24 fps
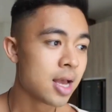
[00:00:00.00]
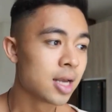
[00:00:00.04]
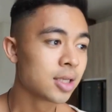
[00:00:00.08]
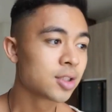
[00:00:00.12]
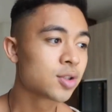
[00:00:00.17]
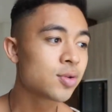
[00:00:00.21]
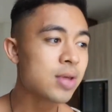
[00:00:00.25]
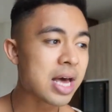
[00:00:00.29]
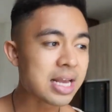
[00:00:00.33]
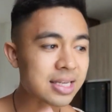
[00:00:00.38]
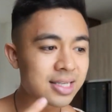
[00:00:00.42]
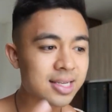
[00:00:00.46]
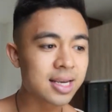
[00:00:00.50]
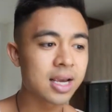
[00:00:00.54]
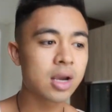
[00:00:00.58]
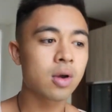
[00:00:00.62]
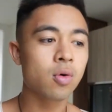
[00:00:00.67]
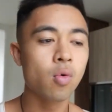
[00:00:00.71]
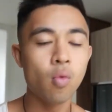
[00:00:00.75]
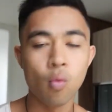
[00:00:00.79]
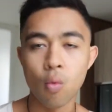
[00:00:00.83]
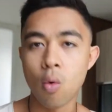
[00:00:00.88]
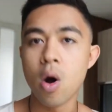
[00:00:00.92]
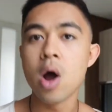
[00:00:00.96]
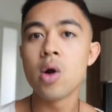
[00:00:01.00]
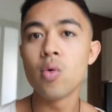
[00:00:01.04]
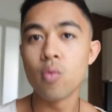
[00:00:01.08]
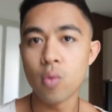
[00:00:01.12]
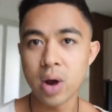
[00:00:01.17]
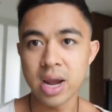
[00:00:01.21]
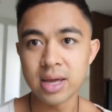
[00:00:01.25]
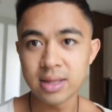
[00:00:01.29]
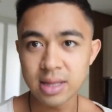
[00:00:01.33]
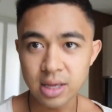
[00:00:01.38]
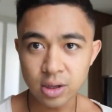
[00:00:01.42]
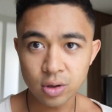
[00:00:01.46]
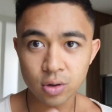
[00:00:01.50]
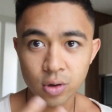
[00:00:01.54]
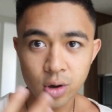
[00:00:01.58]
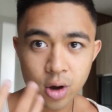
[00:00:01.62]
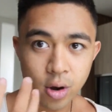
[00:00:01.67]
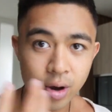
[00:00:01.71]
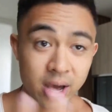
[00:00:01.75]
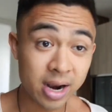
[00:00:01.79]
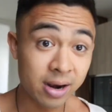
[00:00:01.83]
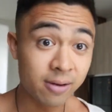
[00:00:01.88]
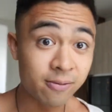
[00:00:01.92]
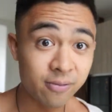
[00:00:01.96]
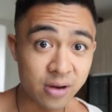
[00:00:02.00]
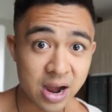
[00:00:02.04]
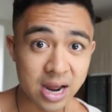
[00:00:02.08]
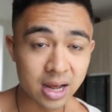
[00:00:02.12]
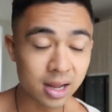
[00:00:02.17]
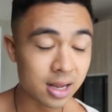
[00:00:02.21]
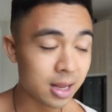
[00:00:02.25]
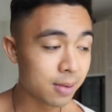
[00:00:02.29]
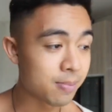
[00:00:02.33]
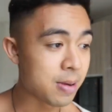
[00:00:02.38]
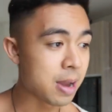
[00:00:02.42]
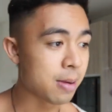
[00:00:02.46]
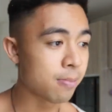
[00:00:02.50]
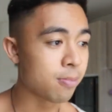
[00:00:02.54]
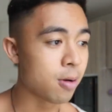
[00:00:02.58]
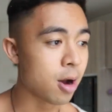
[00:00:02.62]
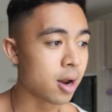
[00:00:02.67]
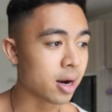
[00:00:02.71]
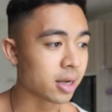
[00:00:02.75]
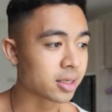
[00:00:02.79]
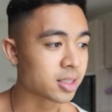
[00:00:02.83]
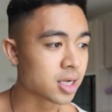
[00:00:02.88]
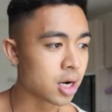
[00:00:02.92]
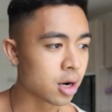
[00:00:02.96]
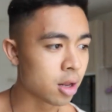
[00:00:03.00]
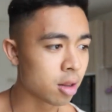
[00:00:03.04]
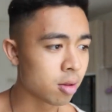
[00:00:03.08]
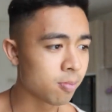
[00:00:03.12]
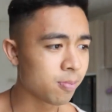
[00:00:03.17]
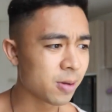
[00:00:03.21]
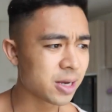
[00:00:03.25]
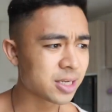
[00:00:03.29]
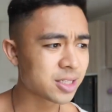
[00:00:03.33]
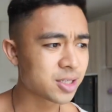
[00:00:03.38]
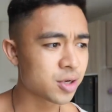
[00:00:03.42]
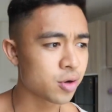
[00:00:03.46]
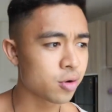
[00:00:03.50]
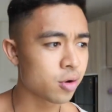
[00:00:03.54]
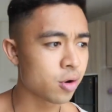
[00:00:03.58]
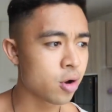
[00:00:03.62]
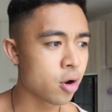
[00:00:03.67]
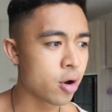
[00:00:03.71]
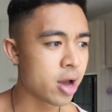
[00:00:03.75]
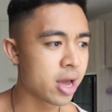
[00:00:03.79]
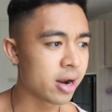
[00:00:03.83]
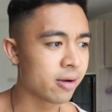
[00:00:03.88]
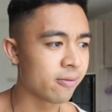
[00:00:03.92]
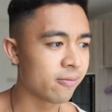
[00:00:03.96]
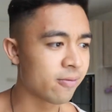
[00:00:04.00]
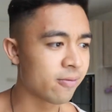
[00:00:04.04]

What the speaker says: So that's like one way that you could go ahead and find ClickBank products. Another place you could go ahead